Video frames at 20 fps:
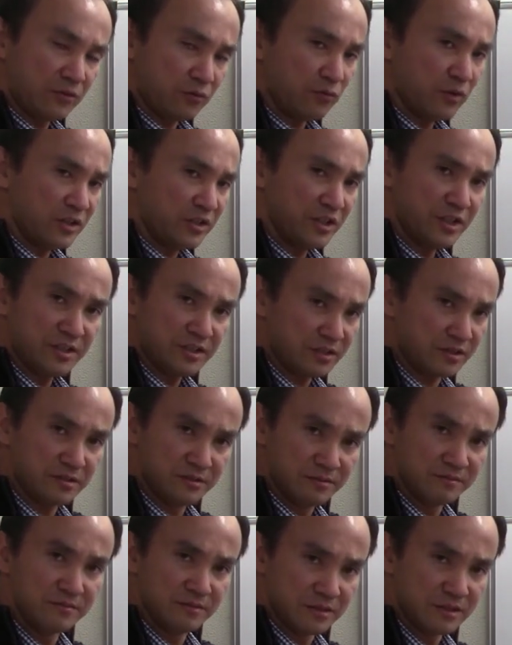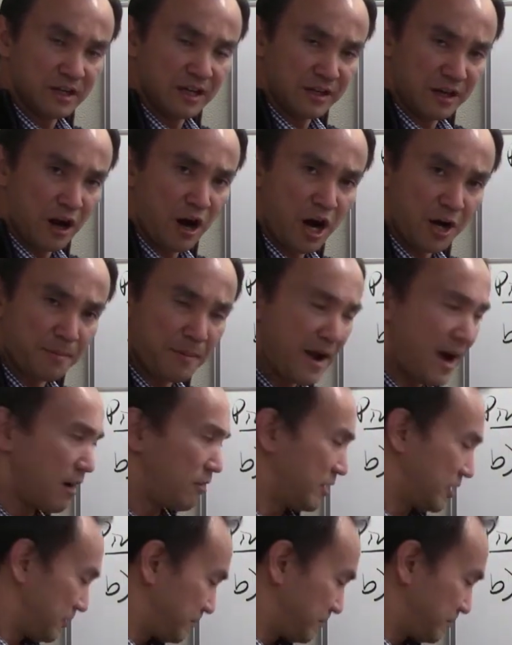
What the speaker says: which is an odd power.